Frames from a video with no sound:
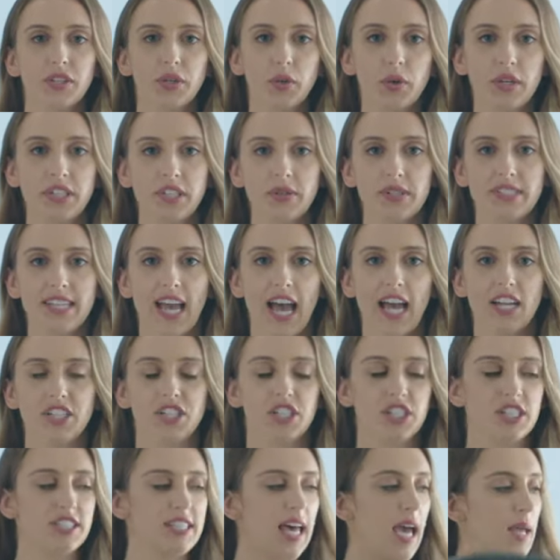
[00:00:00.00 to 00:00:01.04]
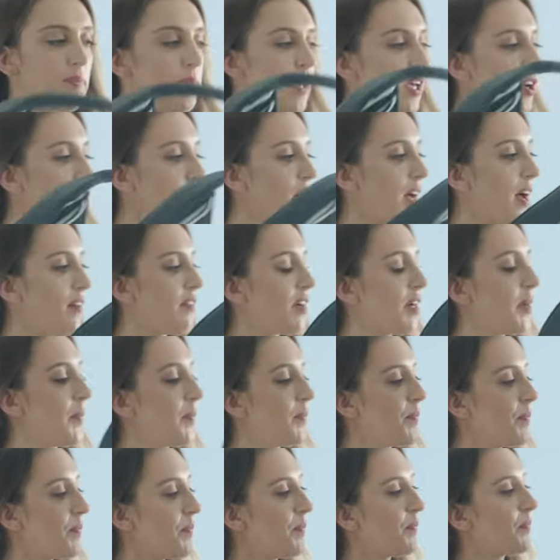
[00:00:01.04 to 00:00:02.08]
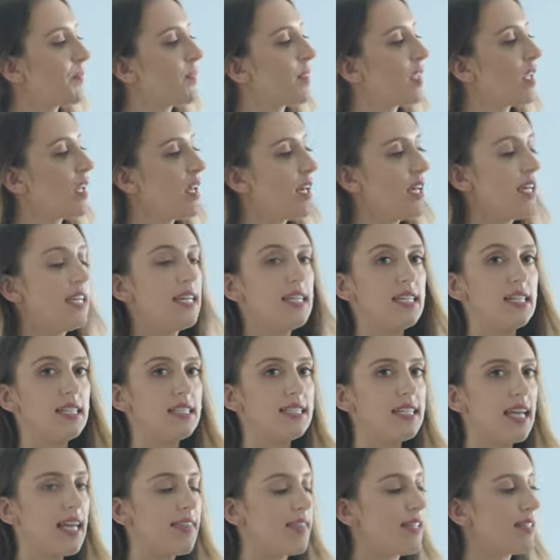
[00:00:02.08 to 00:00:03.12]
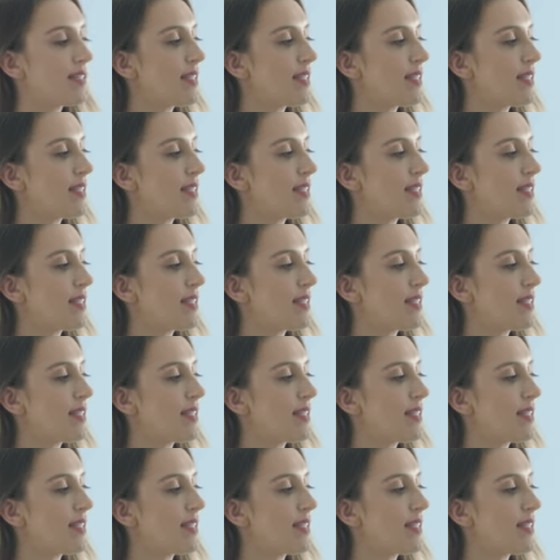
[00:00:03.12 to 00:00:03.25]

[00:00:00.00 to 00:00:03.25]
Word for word: you're going to attach your side panel cover. Take the